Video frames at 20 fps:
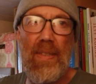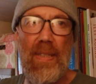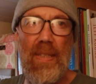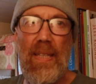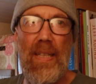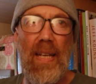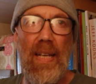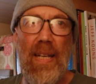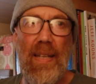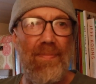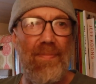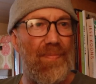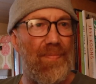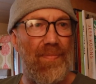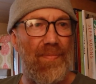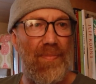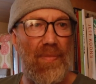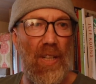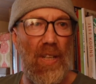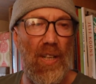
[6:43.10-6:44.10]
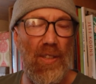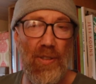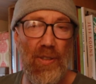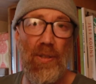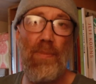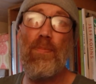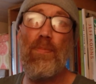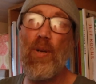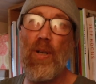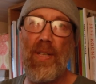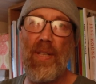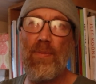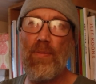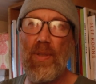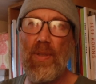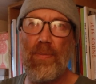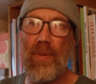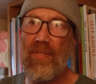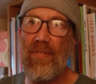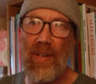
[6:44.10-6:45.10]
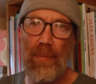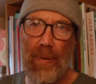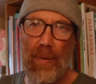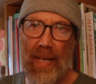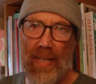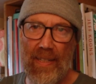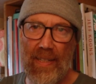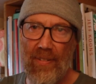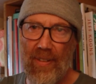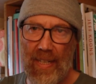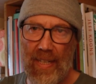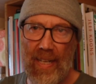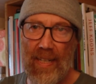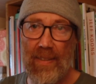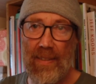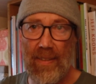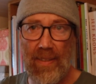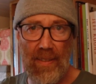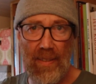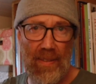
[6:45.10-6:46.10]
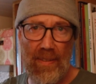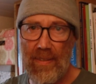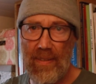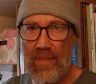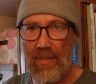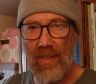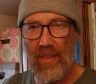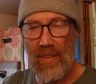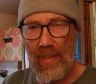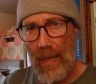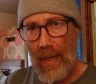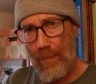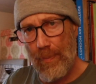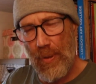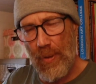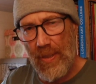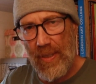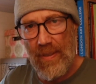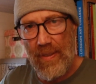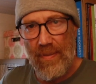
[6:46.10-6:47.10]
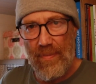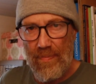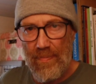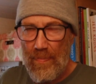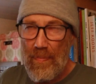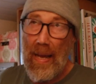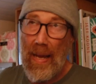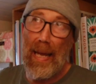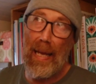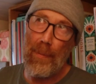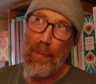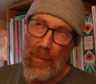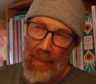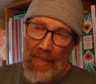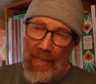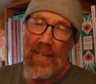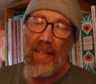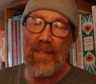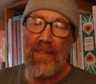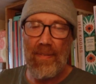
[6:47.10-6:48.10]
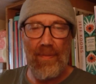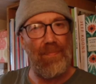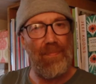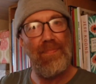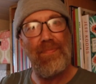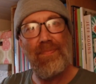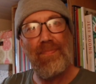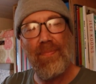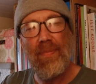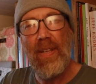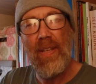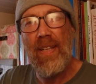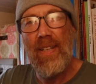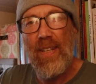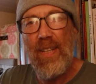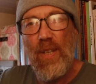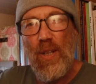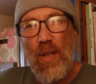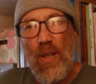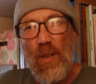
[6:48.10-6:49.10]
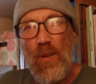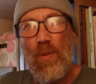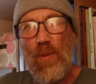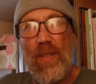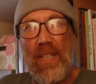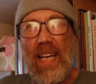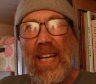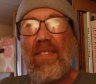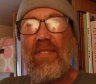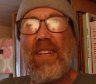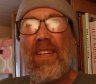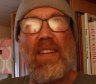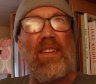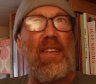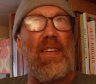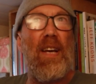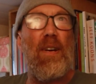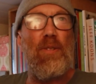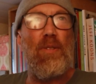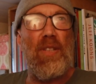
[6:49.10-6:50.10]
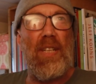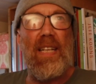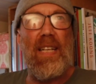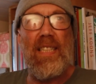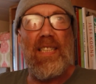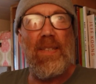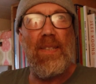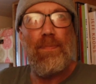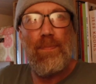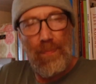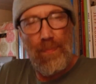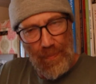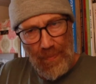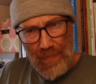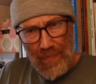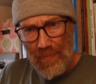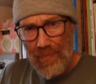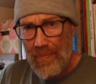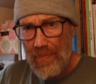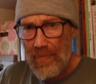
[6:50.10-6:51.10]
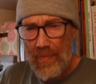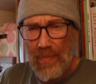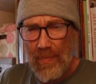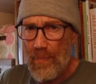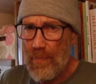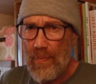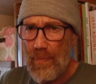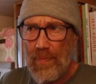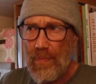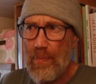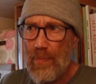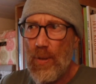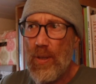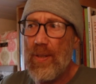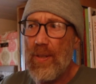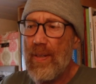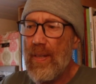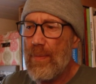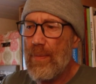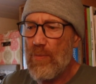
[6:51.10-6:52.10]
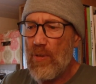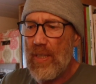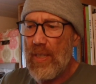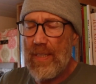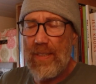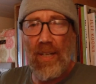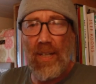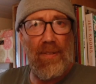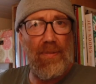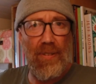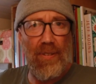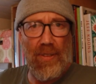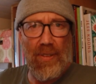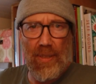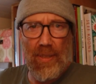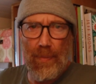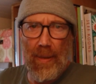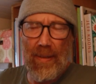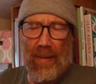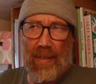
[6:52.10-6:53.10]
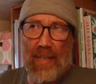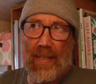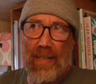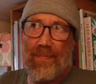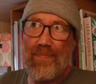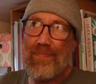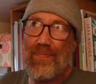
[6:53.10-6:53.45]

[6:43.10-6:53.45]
yeah, at some point we'll be repainting her again, and at that point maybe we'll get rid of the coach lines, but I'm really not fussed about that.